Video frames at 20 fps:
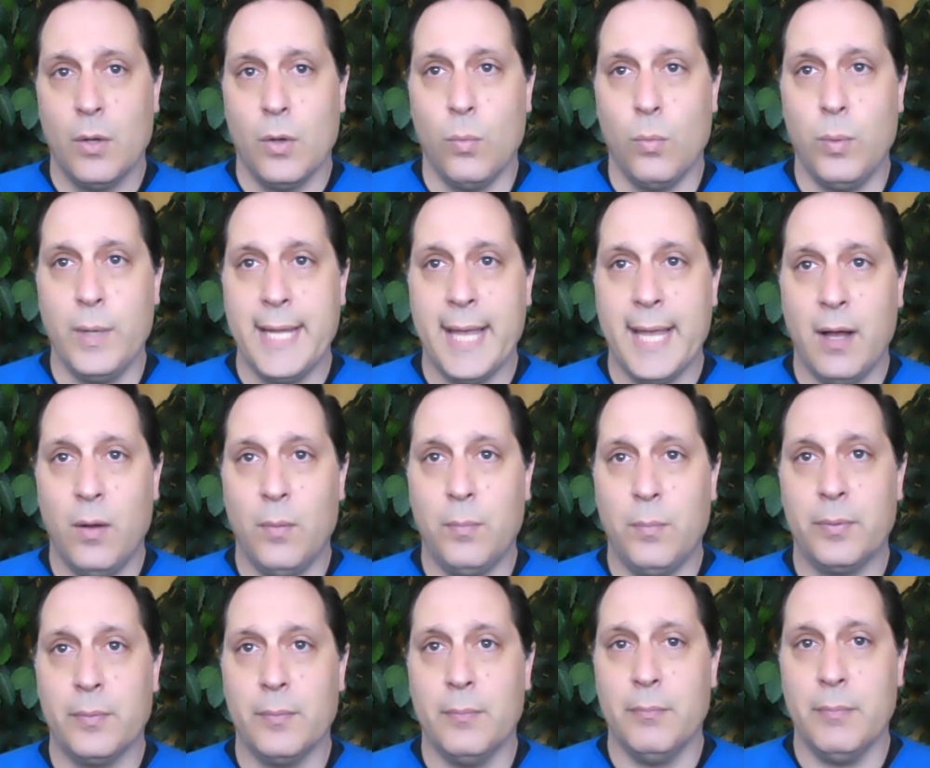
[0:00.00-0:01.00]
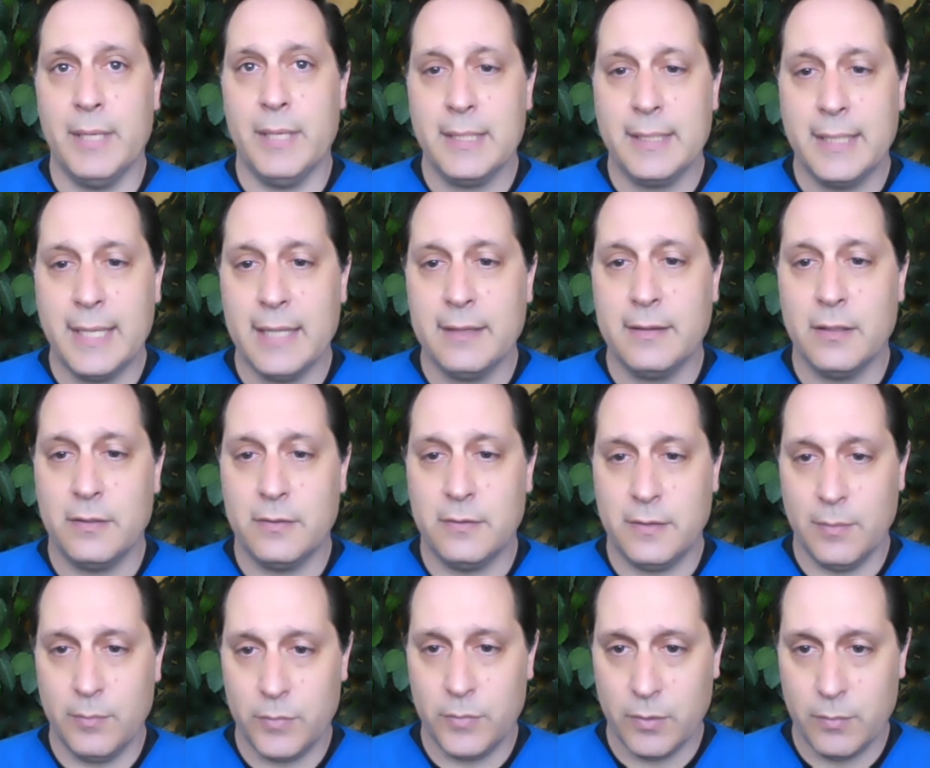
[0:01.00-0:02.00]
we help mitigate the
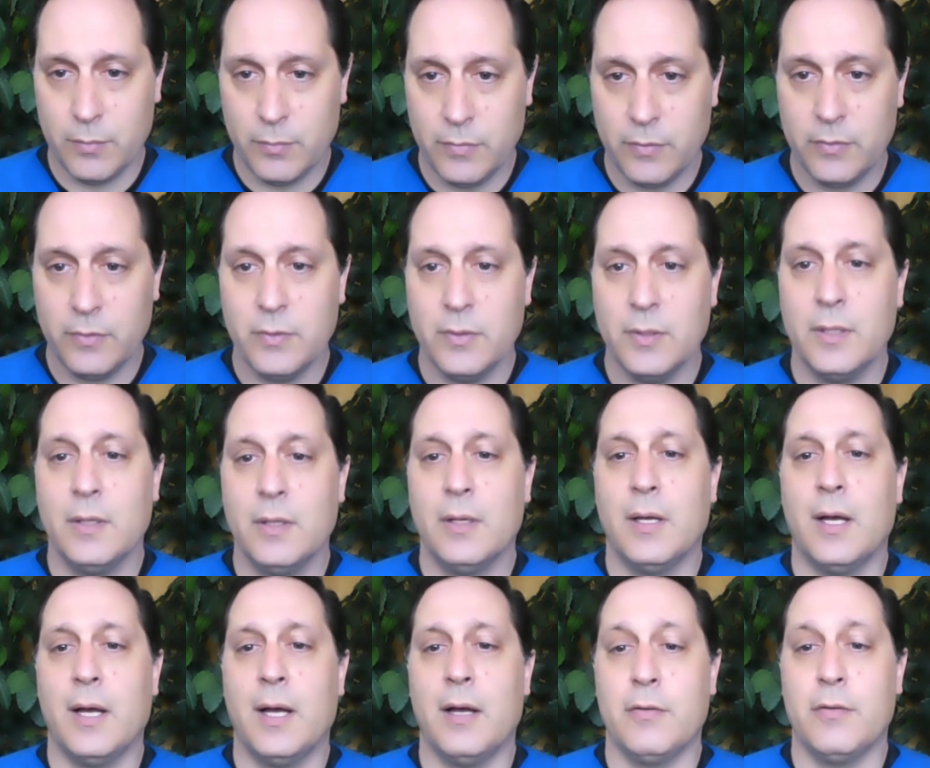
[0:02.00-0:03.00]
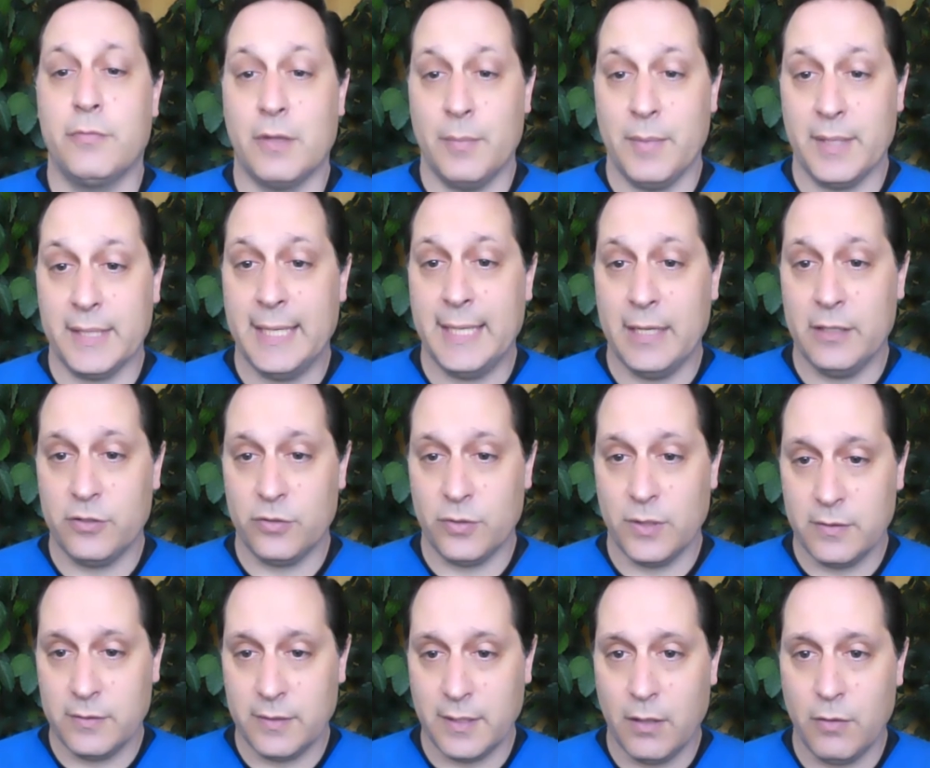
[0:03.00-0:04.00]
symptoms Uh, from the cancer
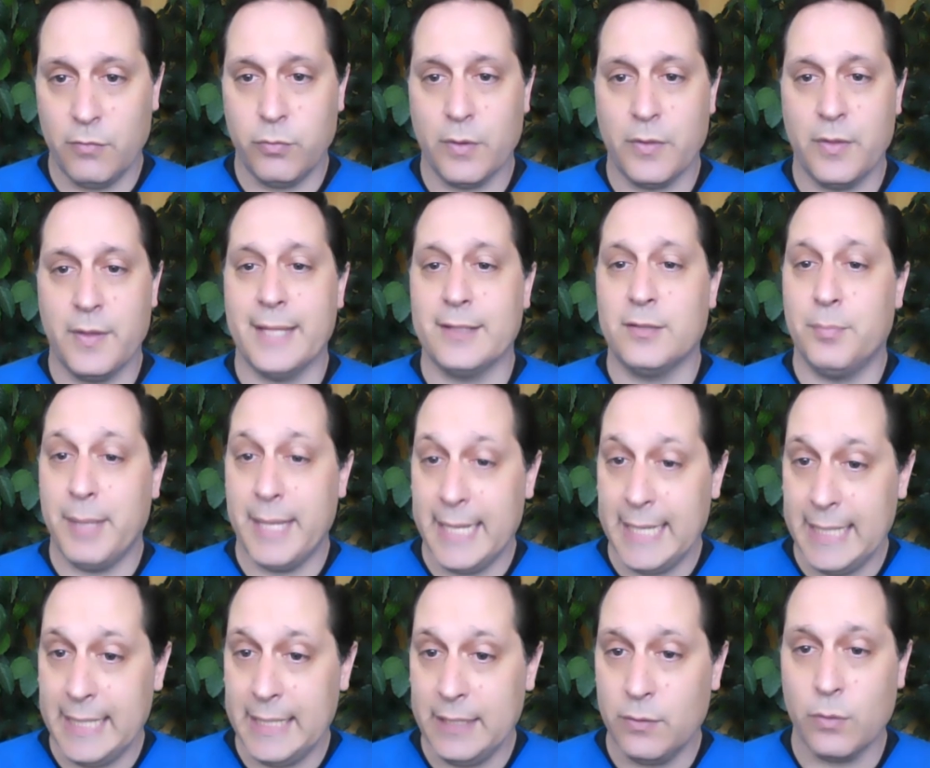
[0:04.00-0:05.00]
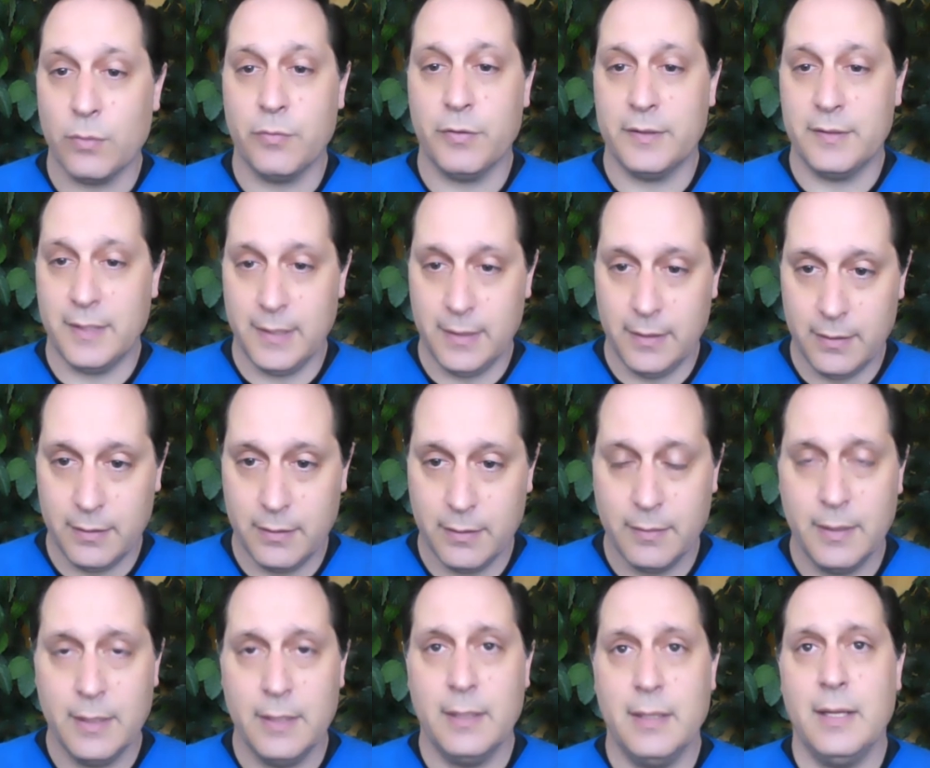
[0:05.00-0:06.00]
itself, whether that's pain or fatigue,
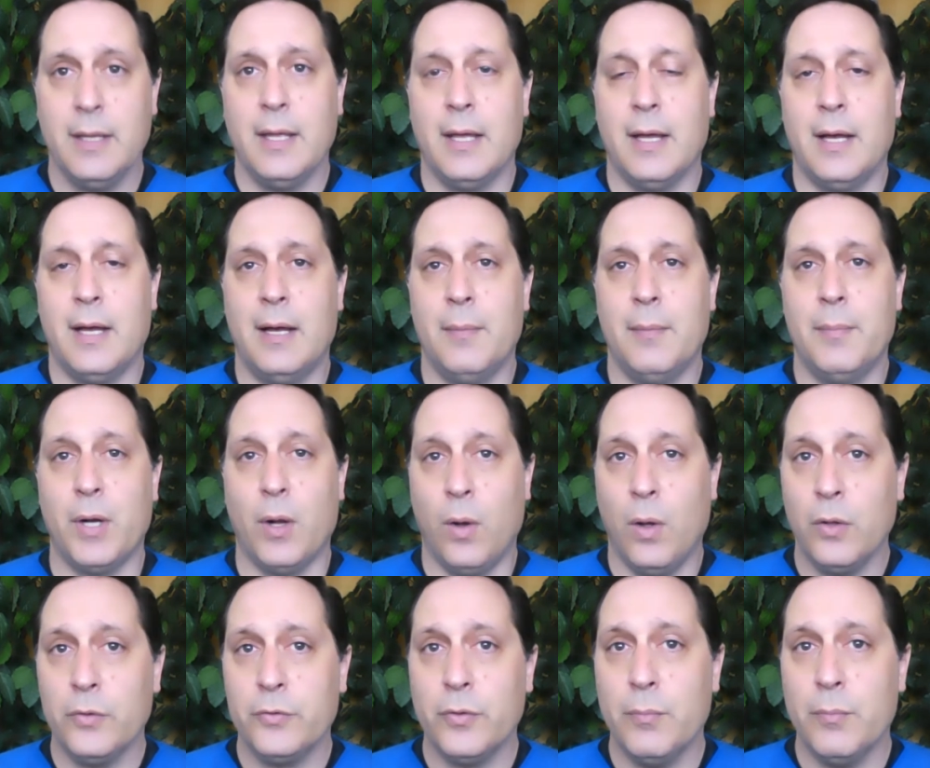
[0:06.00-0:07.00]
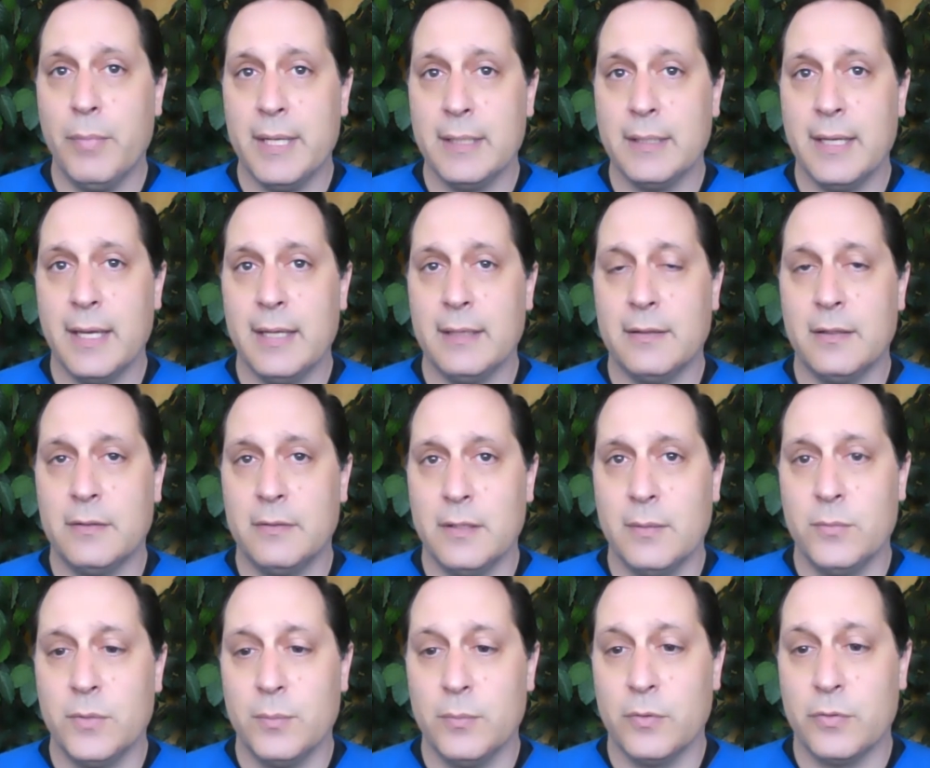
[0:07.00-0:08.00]
uh, but also mitigate the
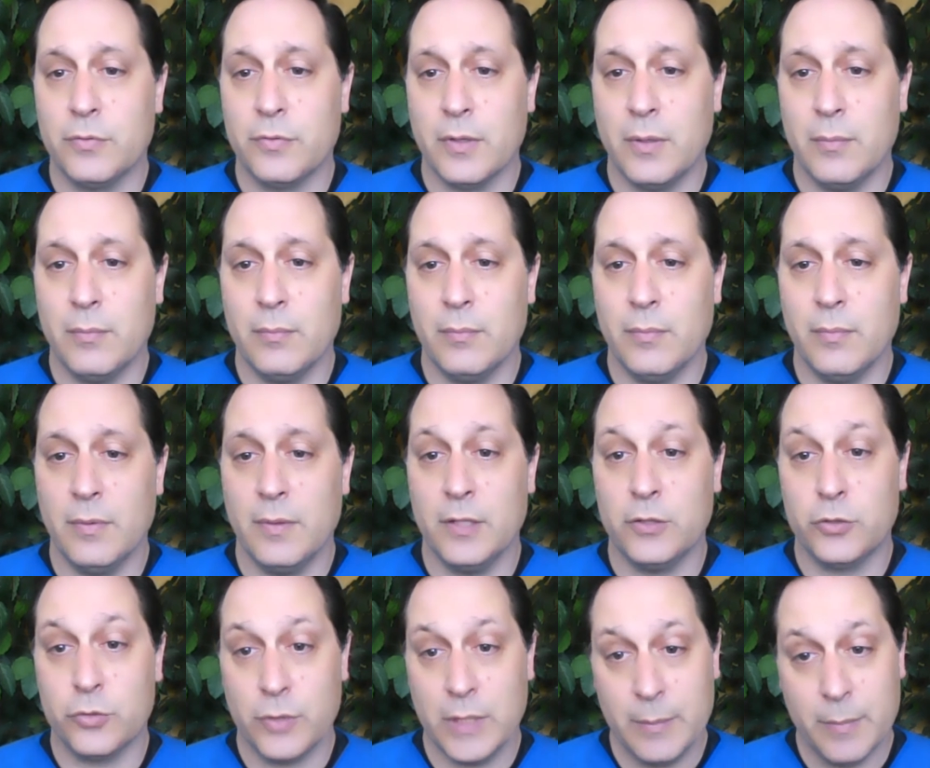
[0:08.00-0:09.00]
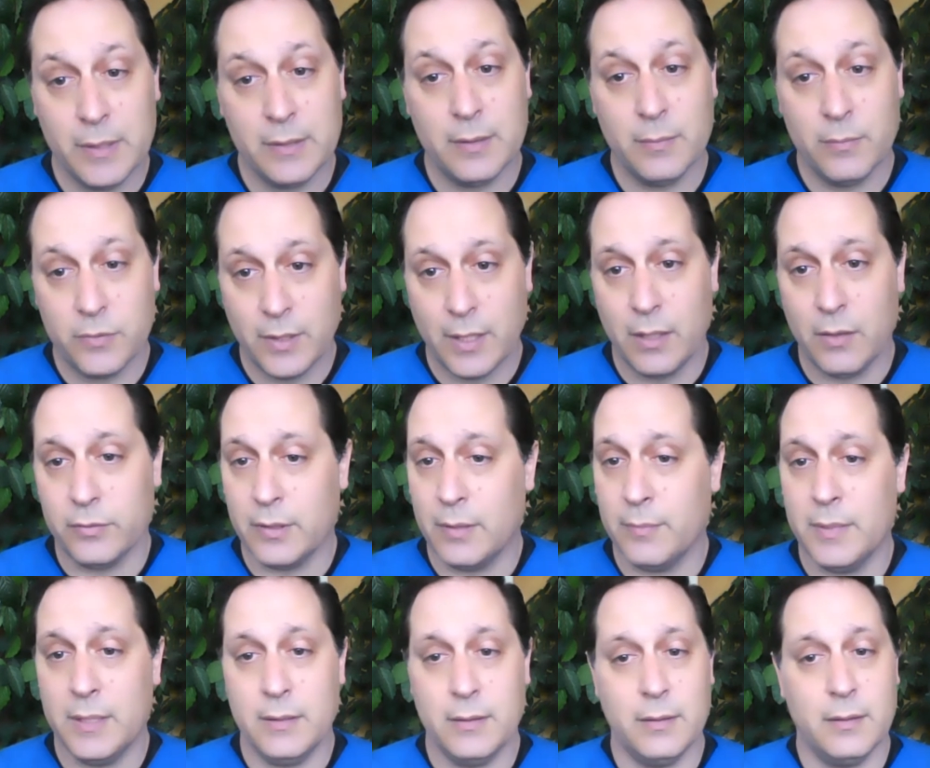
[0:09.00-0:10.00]
symptoms from the treatment themselves. I
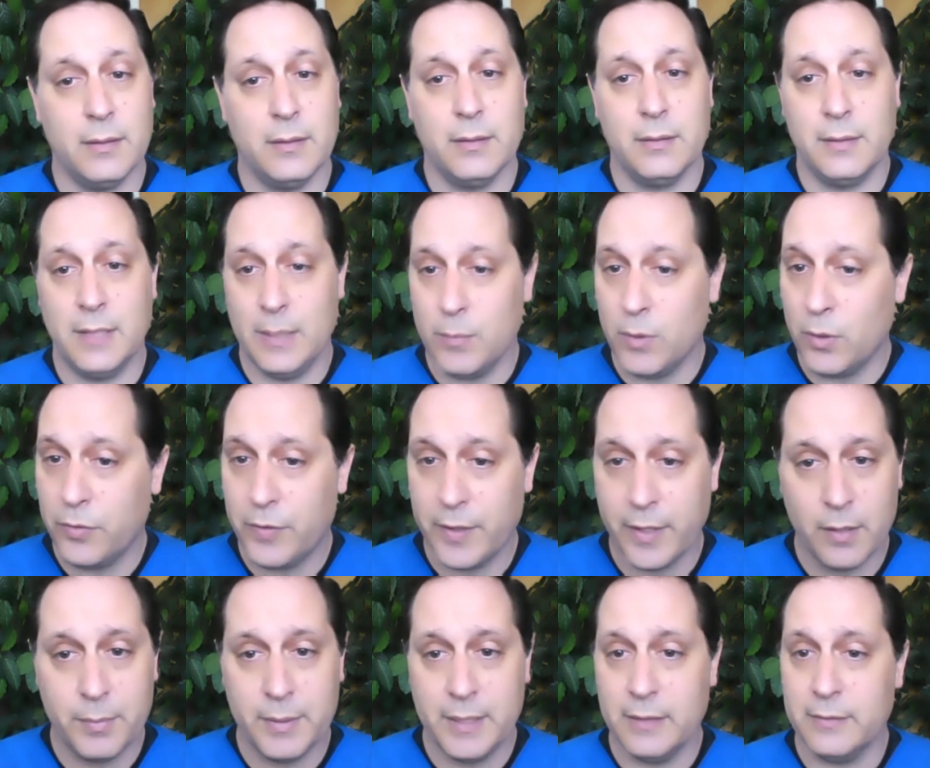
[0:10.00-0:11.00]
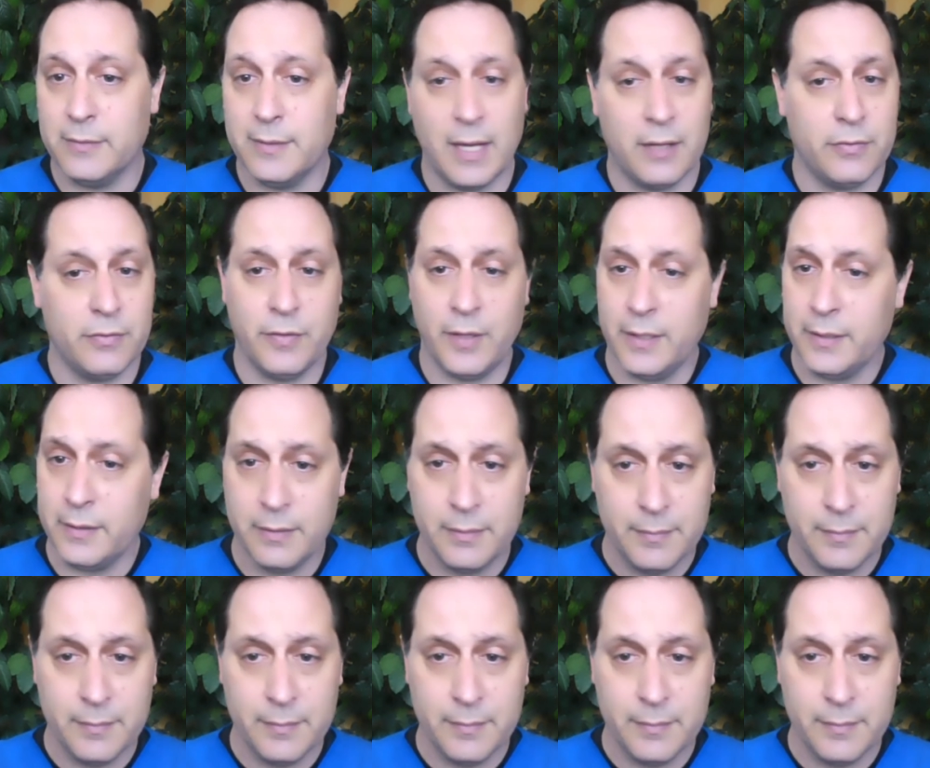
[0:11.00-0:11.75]
mean, chemotherapy is not fun.